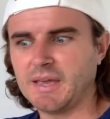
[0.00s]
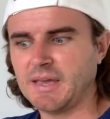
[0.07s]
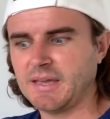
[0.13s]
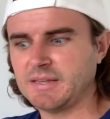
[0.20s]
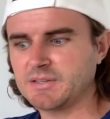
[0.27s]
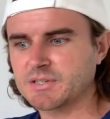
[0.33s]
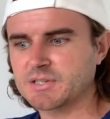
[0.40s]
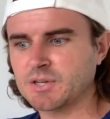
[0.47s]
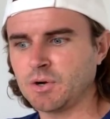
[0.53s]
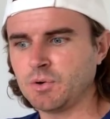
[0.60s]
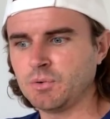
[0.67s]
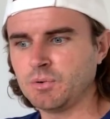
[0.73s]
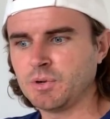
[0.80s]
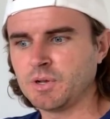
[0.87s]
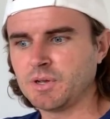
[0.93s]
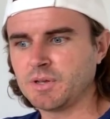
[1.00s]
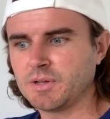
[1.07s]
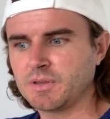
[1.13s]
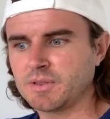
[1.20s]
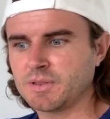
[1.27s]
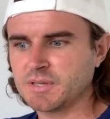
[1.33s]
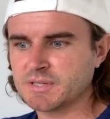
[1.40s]
And so
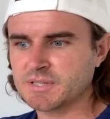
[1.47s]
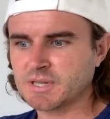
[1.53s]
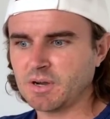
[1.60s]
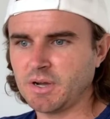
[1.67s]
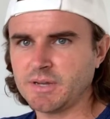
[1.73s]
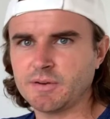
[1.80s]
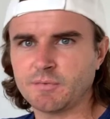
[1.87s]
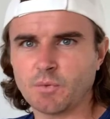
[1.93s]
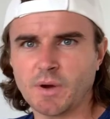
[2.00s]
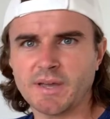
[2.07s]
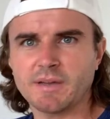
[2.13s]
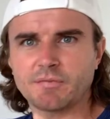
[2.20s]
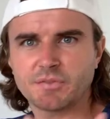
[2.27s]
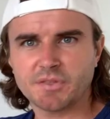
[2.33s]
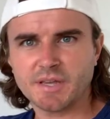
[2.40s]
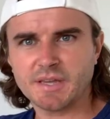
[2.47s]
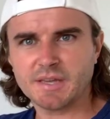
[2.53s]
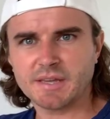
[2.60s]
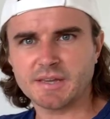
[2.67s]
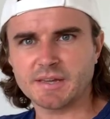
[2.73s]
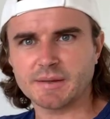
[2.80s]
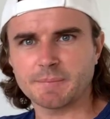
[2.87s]
this kind of way of
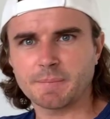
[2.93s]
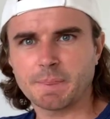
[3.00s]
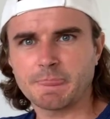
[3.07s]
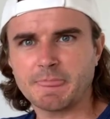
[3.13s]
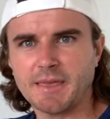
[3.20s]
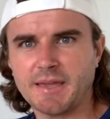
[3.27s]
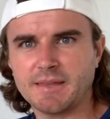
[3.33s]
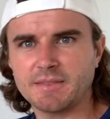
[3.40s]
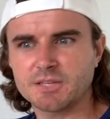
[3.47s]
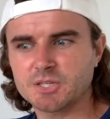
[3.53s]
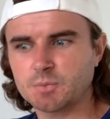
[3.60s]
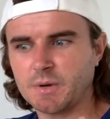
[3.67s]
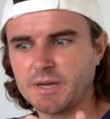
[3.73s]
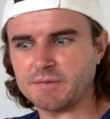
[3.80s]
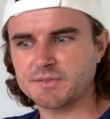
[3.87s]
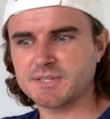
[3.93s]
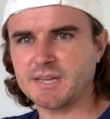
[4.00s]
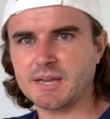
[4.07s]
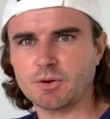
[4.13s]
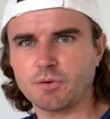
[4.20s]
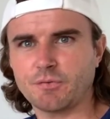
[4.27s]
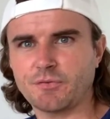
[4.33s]
thinking and this way of
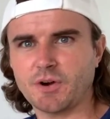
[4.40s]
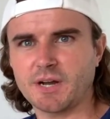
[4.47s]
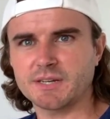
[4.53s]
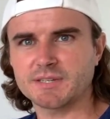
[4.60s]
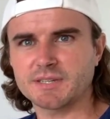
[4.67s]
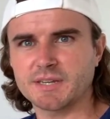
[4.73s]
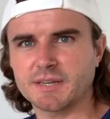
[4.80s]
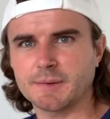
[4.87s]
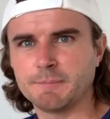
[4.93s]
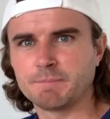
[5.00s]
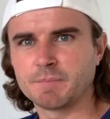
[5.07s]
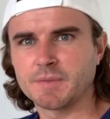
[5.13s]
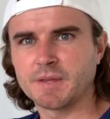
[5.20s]
sacrificing,